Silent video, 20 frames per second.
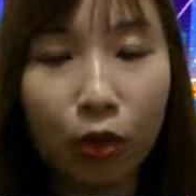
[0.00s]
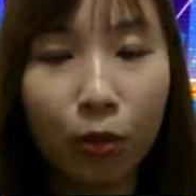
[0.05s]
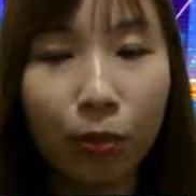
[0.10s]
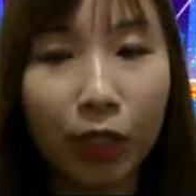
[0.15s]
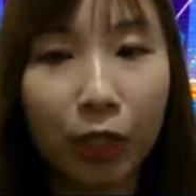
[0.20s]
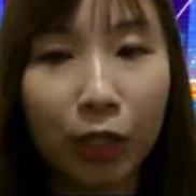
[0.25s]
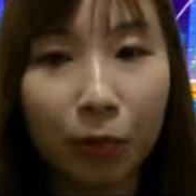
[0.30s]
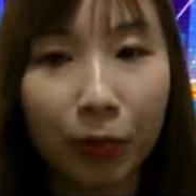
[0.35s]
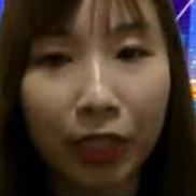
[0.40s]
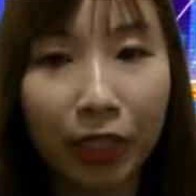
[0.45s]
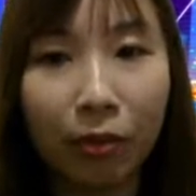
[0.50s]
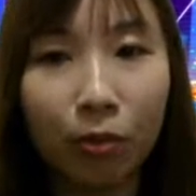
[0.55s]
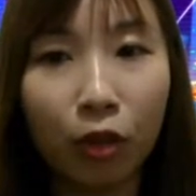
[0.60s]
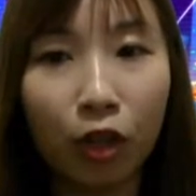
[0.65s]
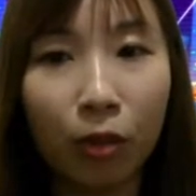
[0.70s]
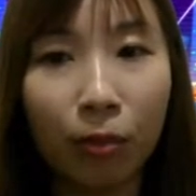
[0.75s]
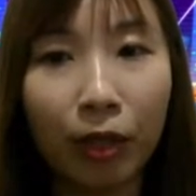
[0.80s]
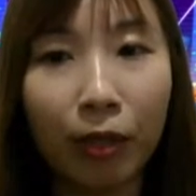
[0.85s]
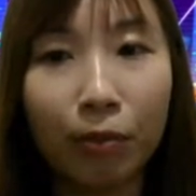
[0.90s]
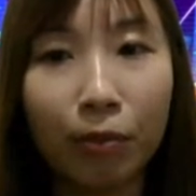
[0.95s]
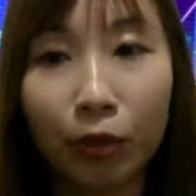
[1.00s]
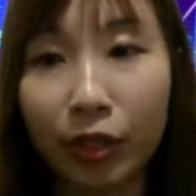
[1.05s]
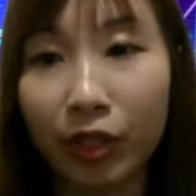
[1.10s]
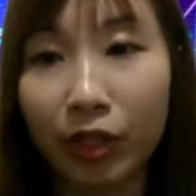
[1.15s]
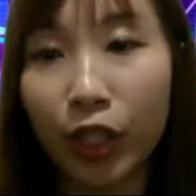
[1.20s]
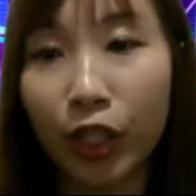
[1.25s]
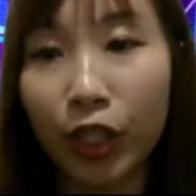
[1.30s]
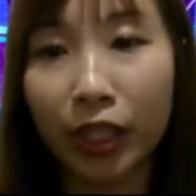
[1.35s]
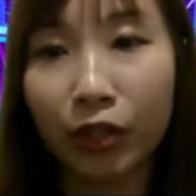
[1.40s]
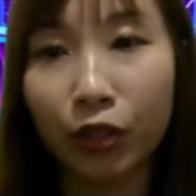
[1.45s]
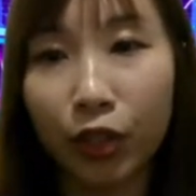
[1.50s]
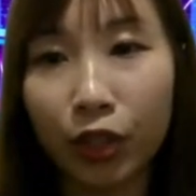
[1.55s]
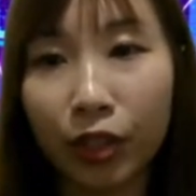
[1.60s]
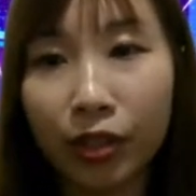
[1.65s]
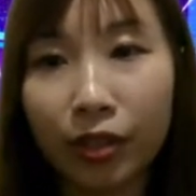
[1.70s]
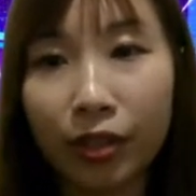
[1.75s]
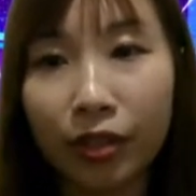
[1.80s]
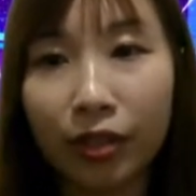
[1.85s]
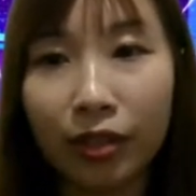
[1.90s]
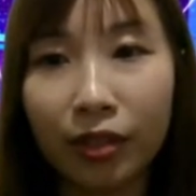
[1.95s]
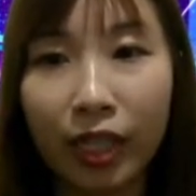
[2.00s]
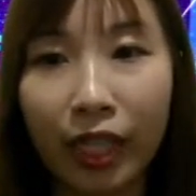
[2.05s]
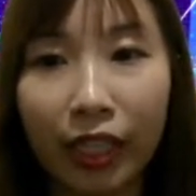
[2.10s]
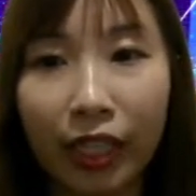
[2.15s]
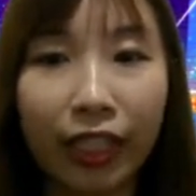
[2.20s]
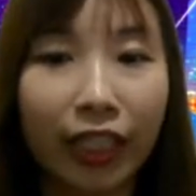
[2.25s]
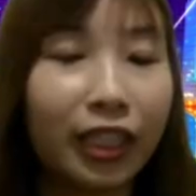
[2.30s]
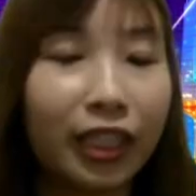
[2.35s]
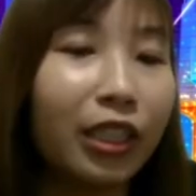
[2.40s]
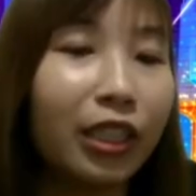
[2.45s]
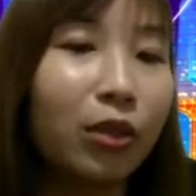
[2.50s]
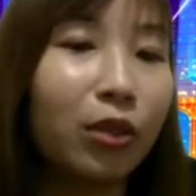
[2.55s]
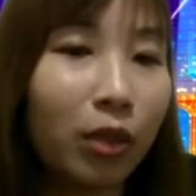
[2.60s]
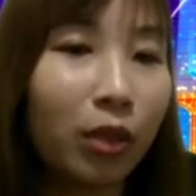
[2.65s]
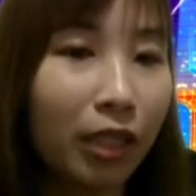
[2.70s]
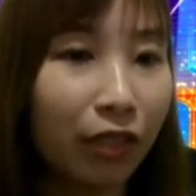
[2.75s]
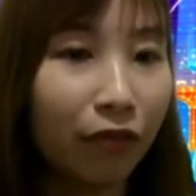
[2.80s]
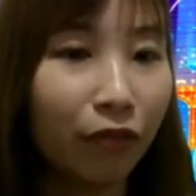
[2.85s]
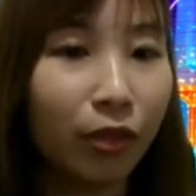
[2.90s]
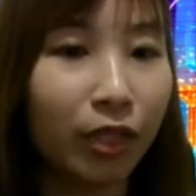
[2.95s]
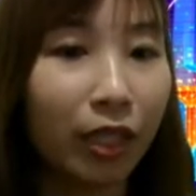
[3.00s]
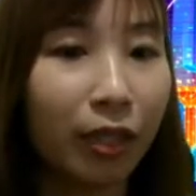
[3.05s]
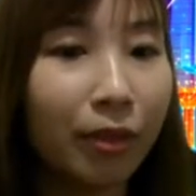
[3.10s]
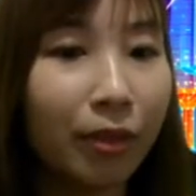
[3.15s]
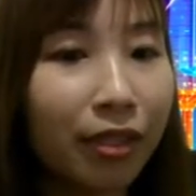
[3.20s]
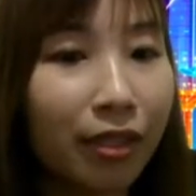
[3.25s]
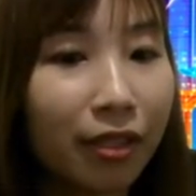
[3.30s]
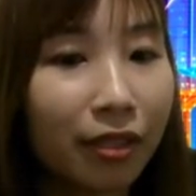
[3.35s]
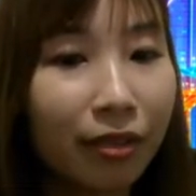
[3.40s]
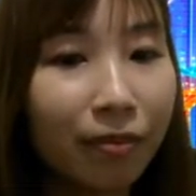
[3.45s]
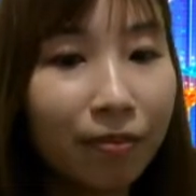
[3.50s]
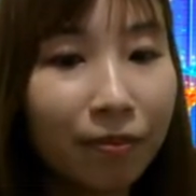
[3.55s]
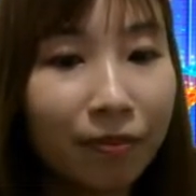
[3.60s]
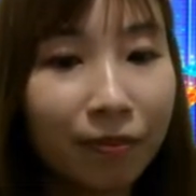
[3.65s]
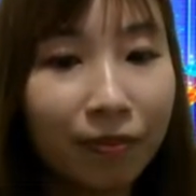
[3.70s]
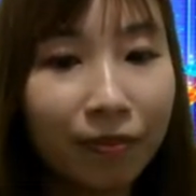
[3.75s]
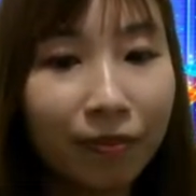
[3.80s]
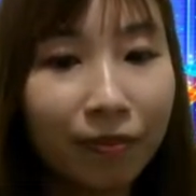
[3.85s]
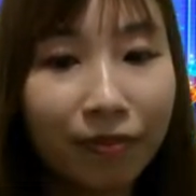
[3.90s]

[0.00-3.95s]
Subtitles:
who will be speaking more about building challenges and getting into the infotainment system.